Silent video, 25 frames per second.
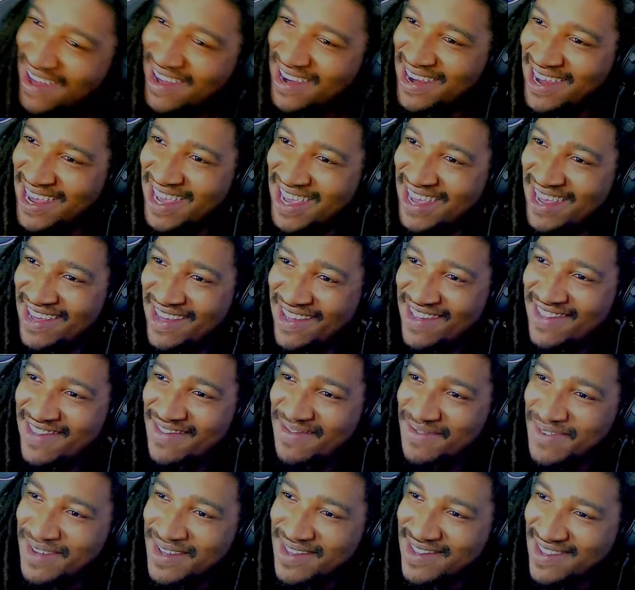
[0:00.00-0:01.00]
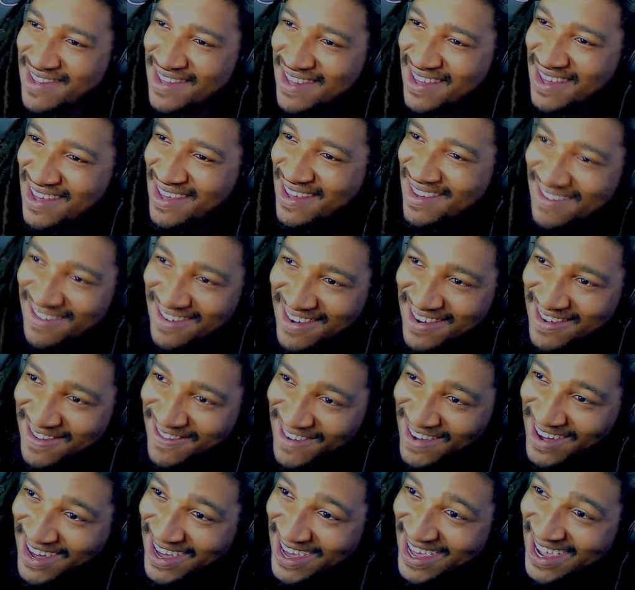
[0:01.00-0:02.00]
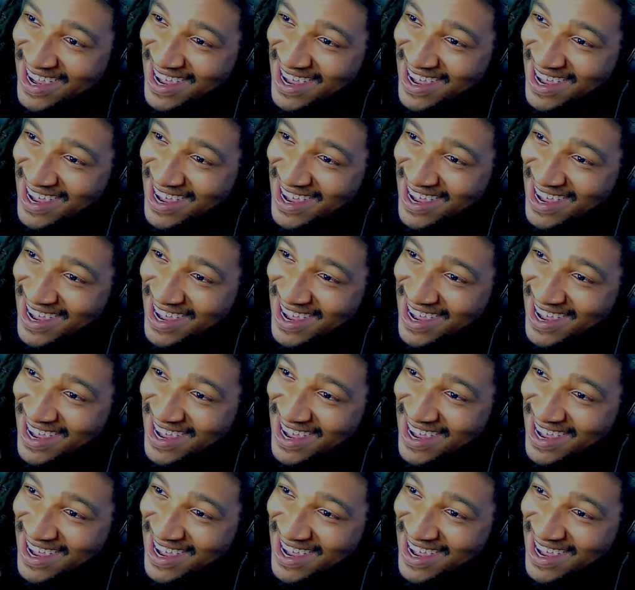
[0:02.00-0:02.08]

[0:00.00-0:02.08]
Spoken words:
is. What's a kiss? What?